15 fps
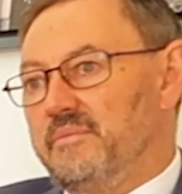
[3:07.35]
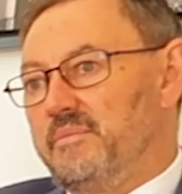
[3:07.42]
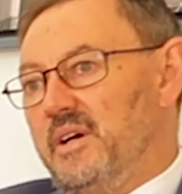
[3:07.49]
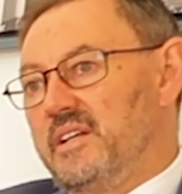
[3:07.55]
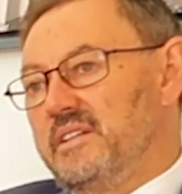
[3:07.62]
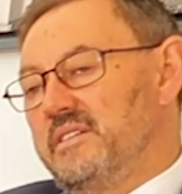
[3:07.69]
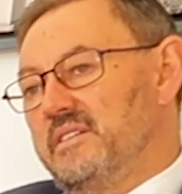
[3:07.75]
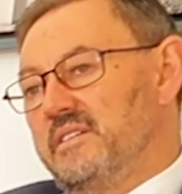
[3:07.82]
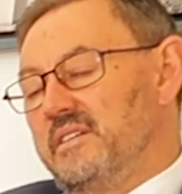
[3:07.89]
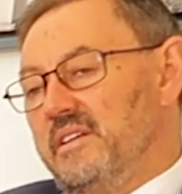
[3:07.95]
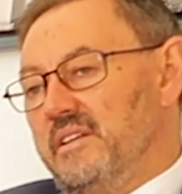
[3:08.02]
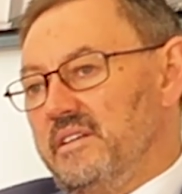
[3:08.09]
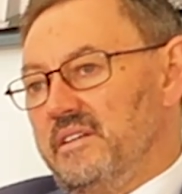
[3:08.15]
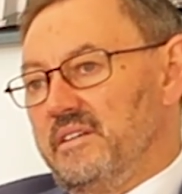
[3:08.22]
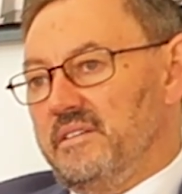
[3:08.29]
about
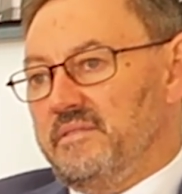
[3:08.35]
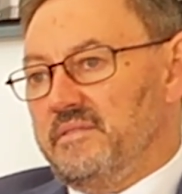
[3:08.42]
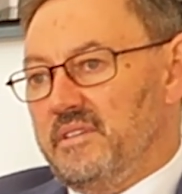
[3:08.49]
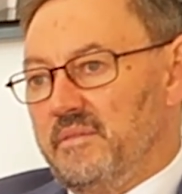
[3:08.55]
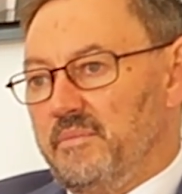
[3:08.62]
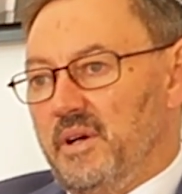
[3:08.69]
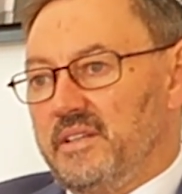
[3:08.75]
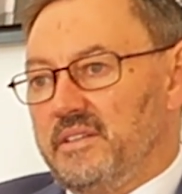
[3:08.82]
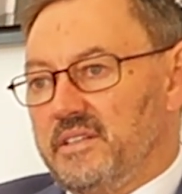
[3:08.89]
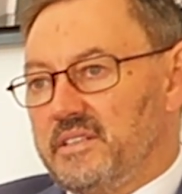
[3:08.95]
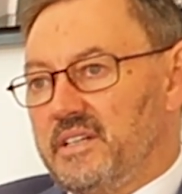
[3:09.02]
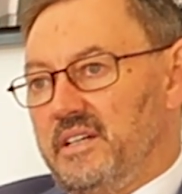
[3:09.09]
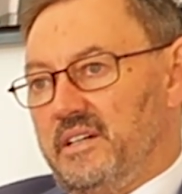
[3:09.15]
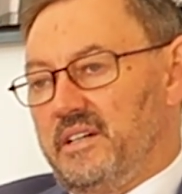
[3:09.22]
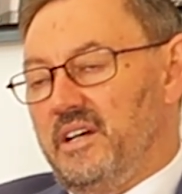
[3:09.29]
this
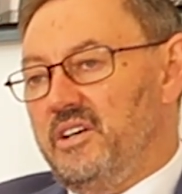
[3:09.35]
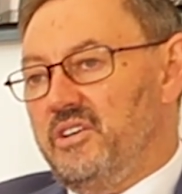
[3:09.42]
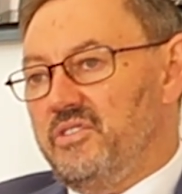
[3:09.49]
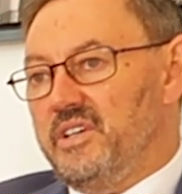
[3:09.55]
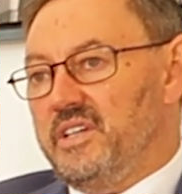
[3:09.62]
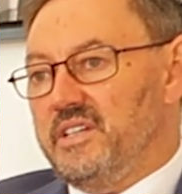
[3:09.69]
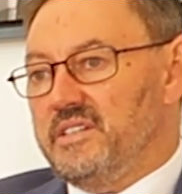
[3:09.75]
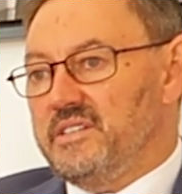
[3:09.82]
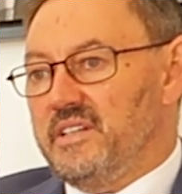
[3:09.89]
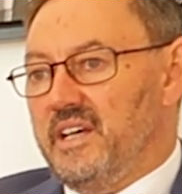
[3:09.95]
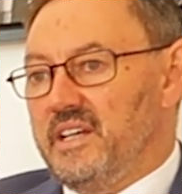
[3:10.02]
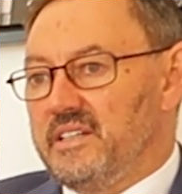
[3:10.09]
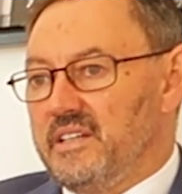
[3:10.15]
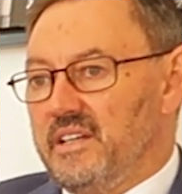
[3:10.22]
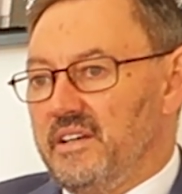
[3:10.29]
country is
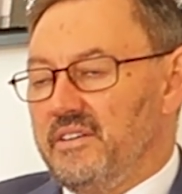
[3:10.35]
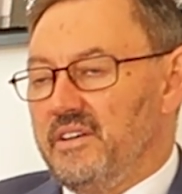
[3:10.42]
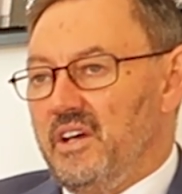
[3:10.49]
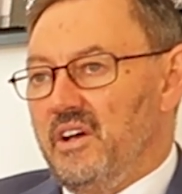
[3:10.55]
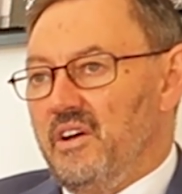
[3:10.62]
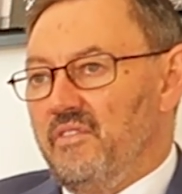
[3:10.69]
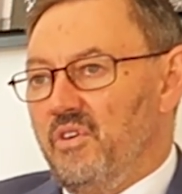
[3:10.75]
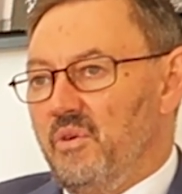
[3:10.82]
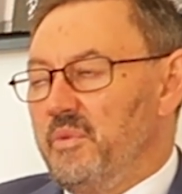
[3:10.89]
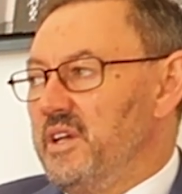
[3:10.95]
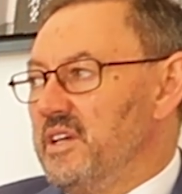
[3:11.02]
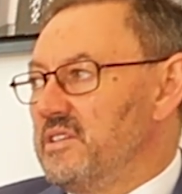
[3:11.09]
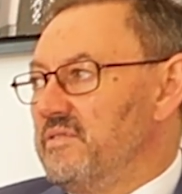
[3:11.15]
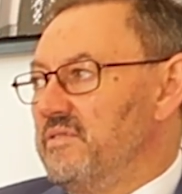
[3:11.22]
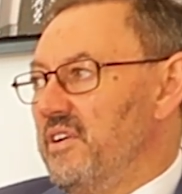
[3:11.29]
that for me
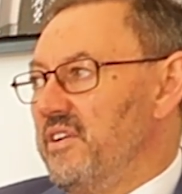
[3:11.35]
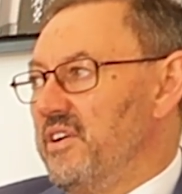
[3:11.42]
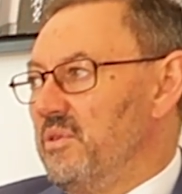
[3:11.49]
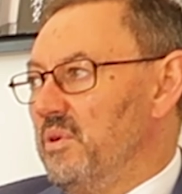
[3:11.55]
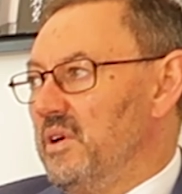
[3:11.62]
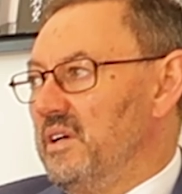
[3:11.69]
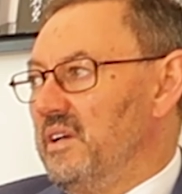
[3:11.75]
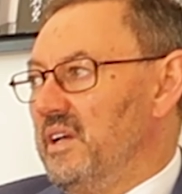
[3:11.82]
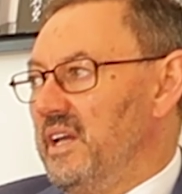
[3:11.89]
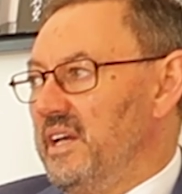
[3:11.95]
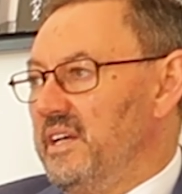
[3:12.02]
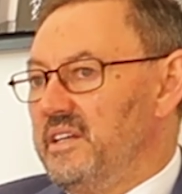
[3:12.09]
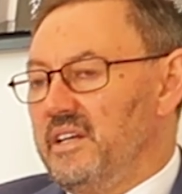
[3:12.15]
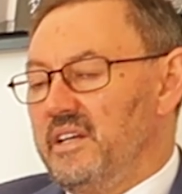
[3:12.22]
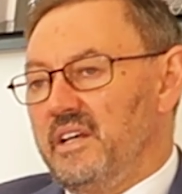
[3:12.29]
it's very well
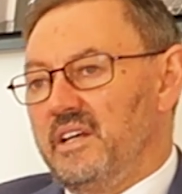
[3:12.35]
led,